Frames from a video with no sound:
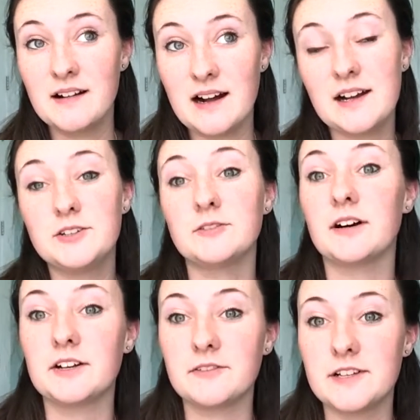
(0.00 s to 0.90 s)
had to do a
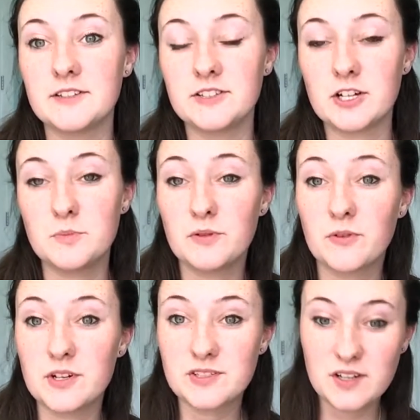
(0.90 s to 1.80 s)
lot of research on
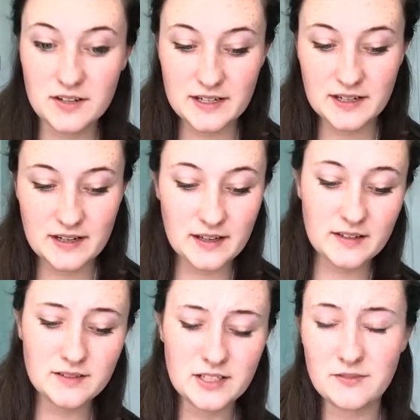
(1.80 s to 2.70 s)
before starting, and
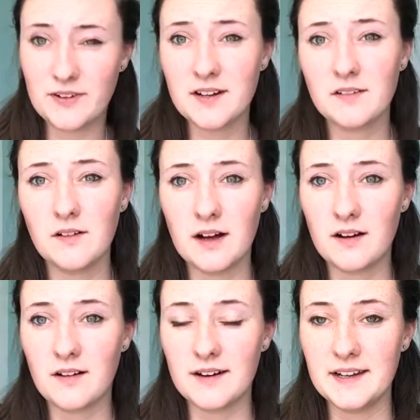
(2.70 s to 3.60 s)
I couldn't find a
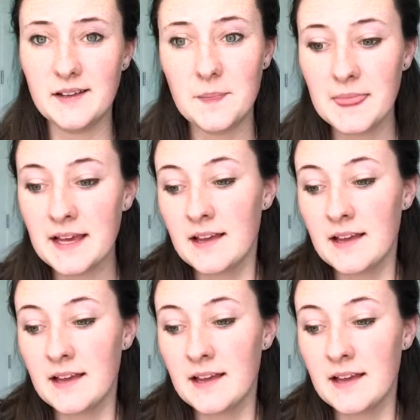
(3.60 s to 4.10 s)
lot on it,